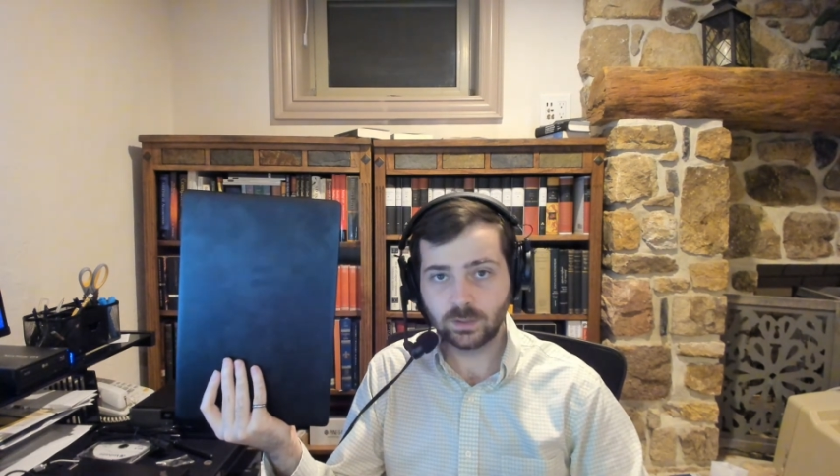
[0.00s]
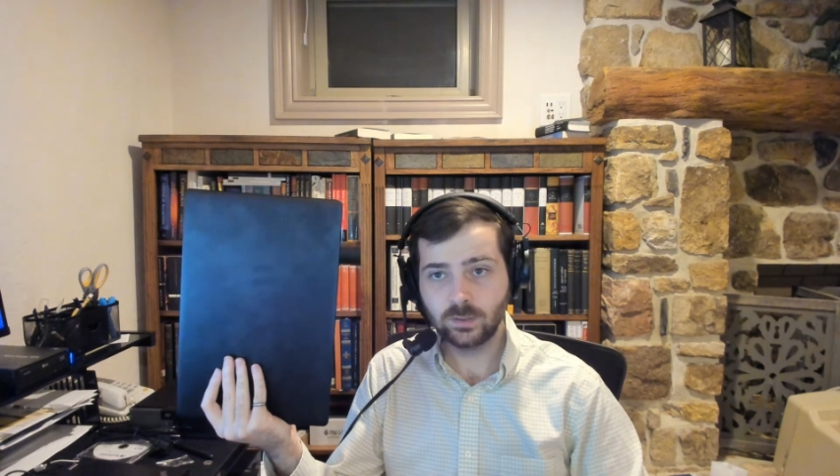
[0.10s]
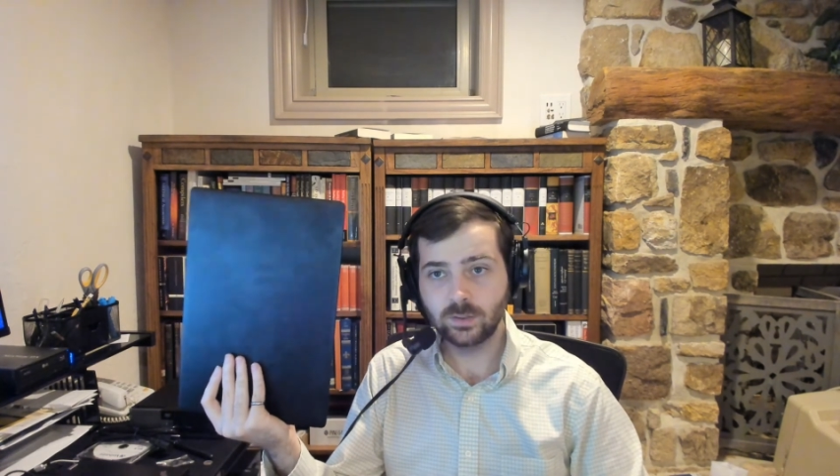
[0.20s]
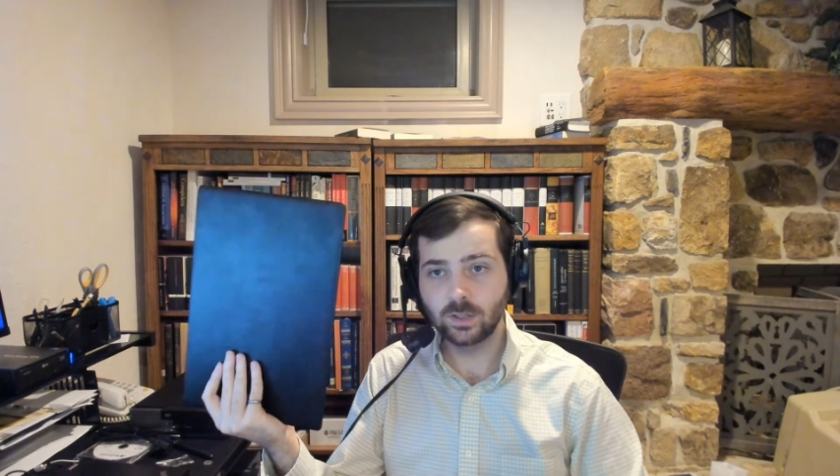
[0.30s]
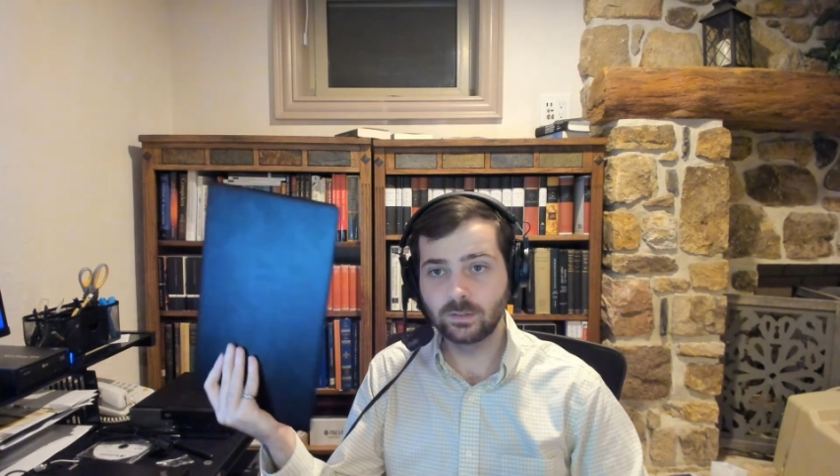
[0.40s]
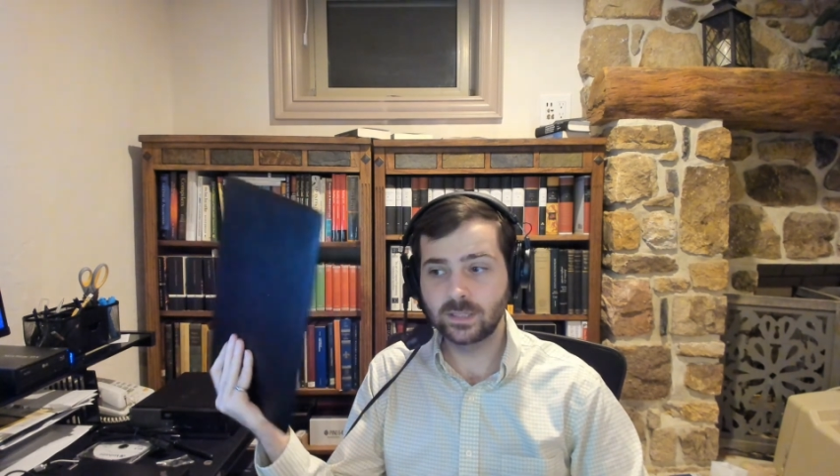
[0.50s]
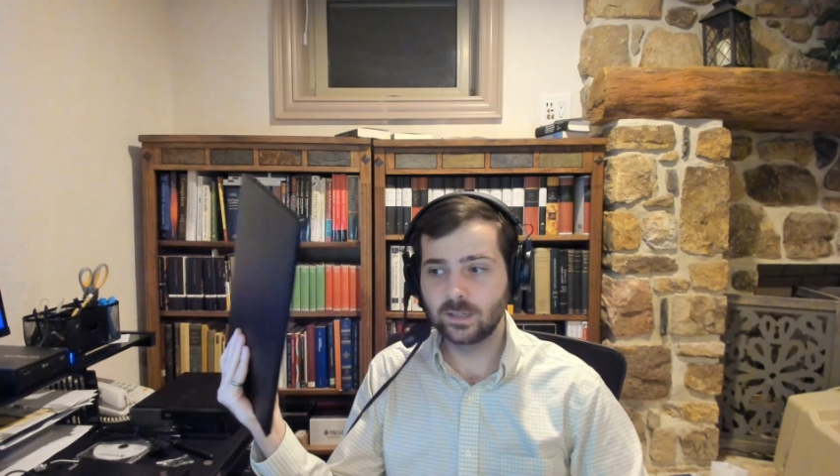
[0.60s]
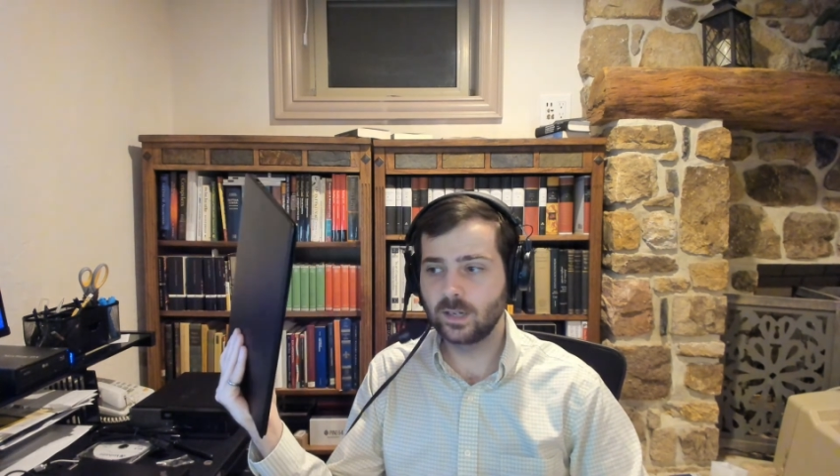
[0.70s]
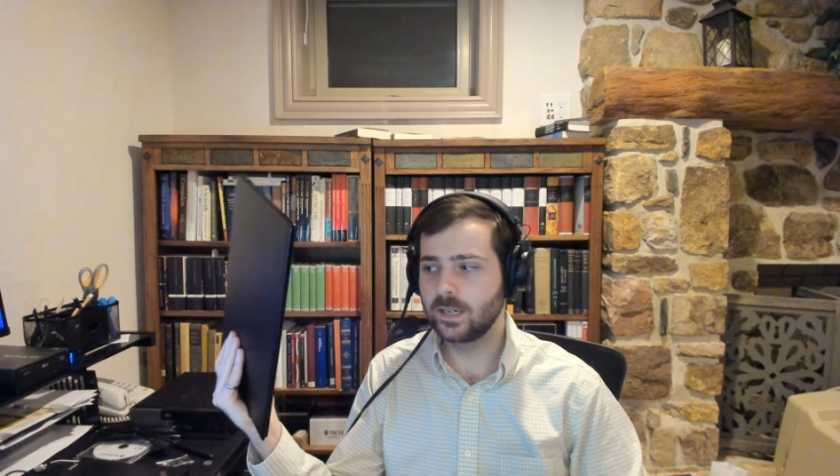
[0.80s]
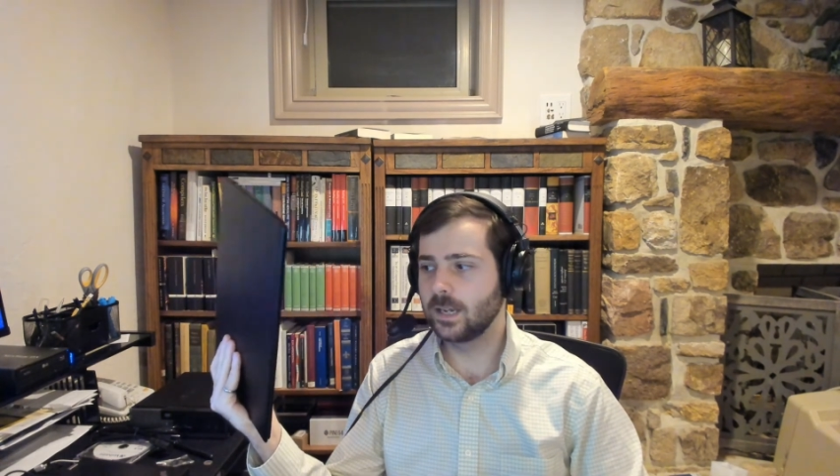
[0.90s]
So it's
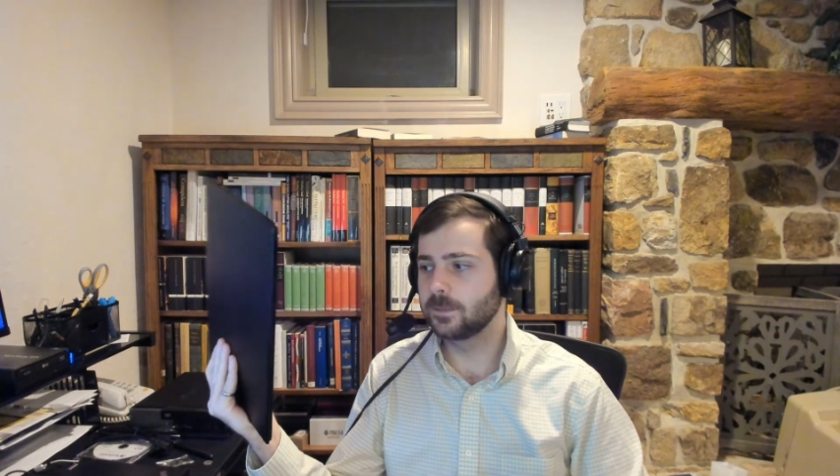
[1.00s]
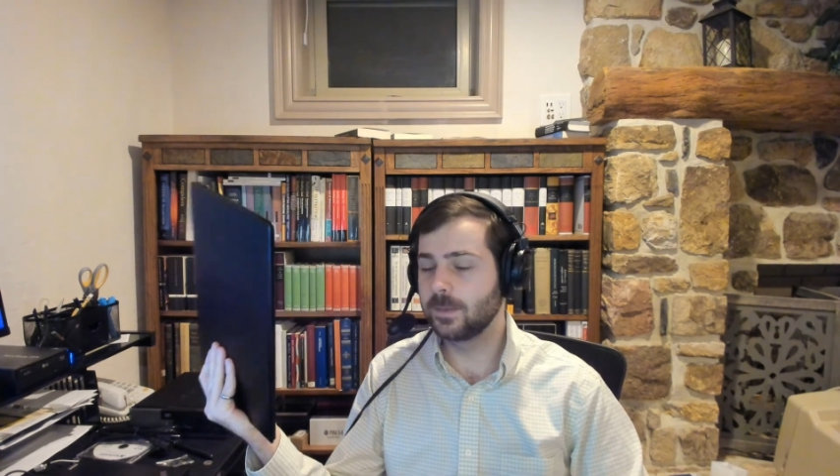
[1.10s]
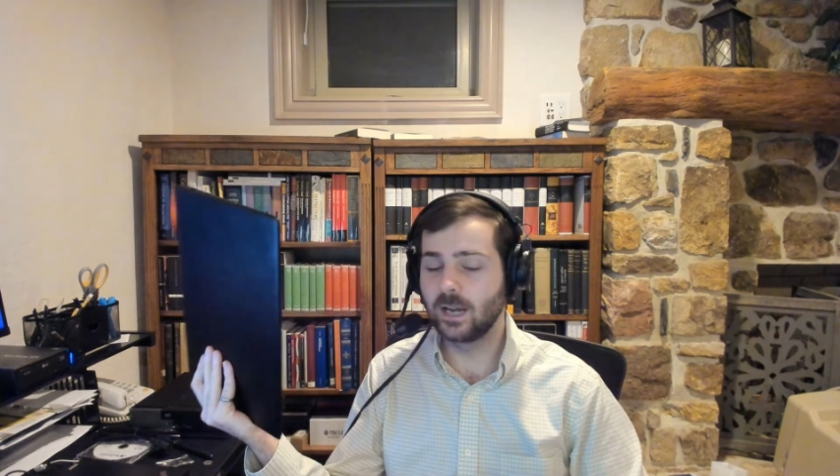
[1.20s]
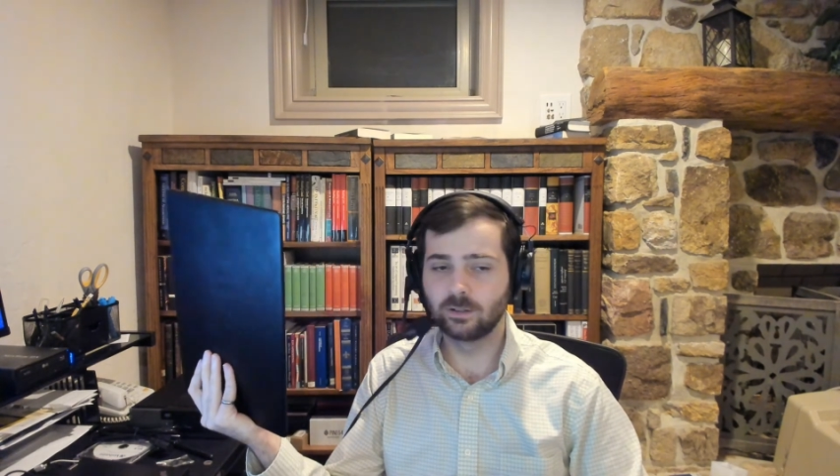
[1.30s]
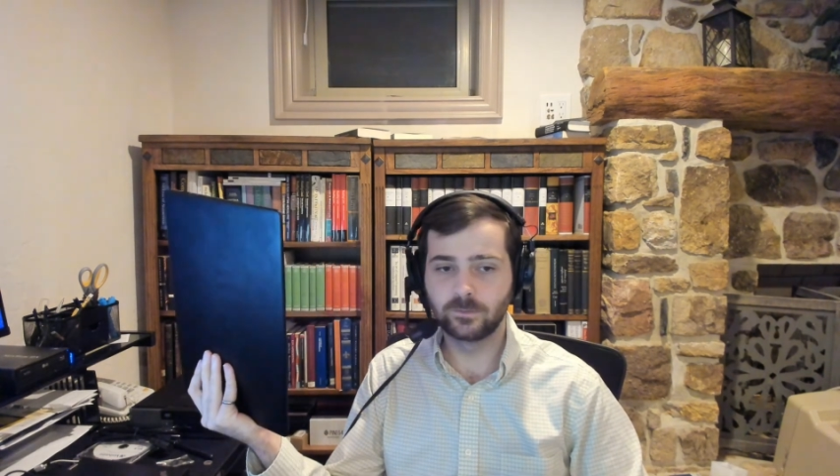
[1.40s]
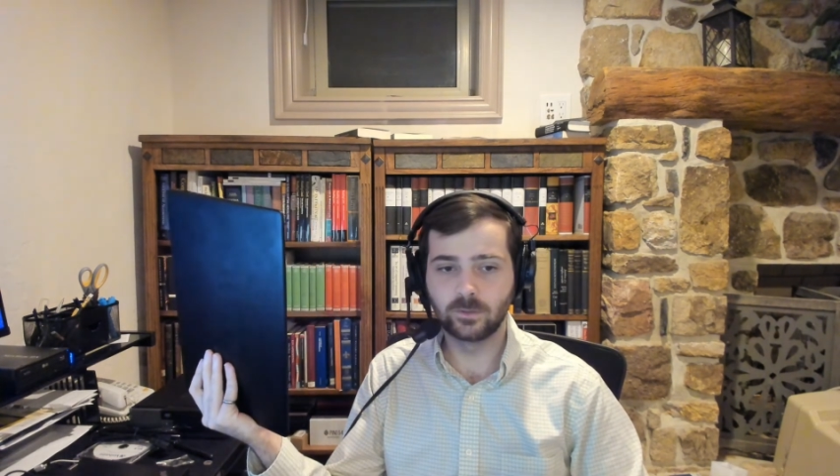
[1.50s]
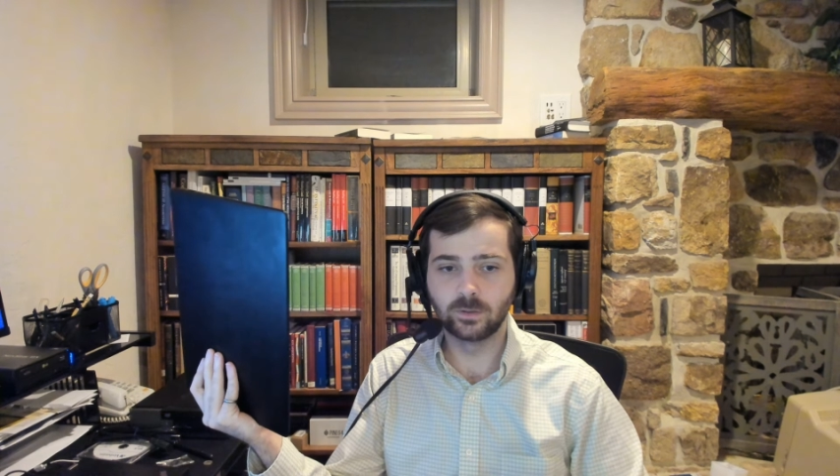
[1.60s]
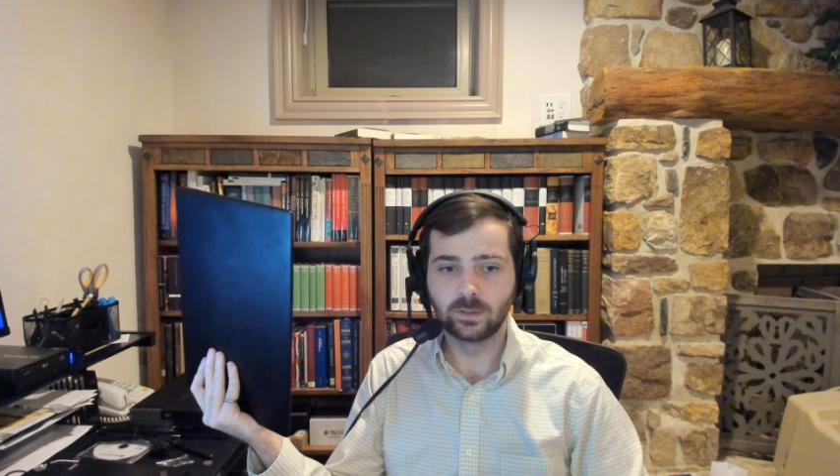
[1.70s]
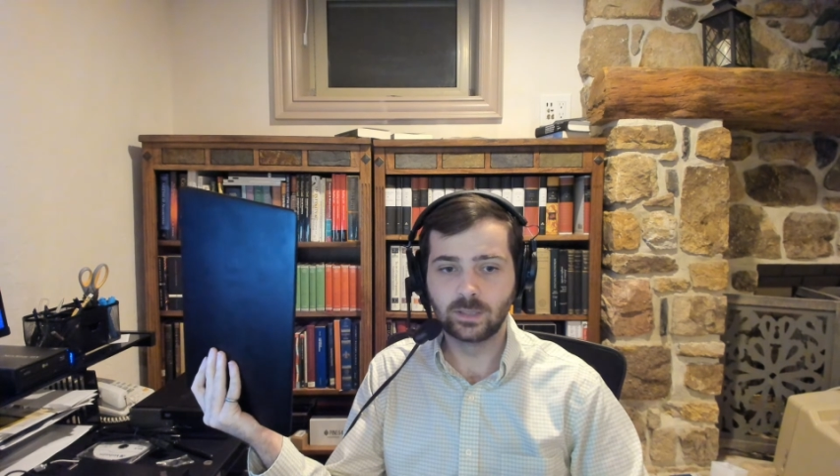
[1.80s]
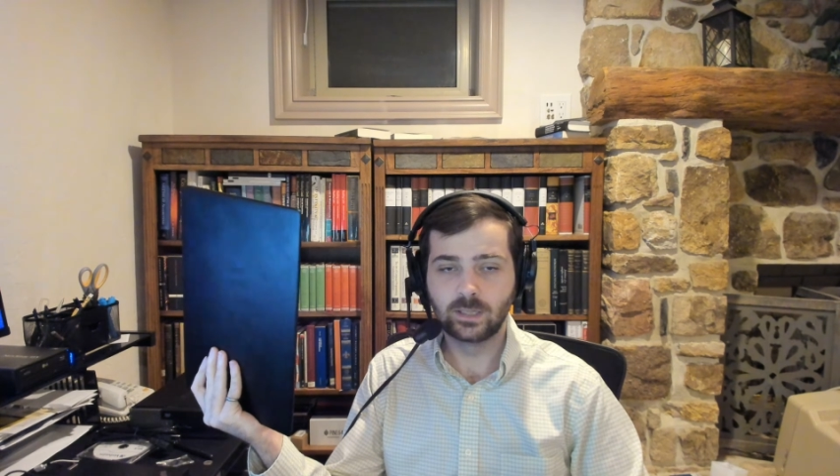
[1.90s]
not as powerful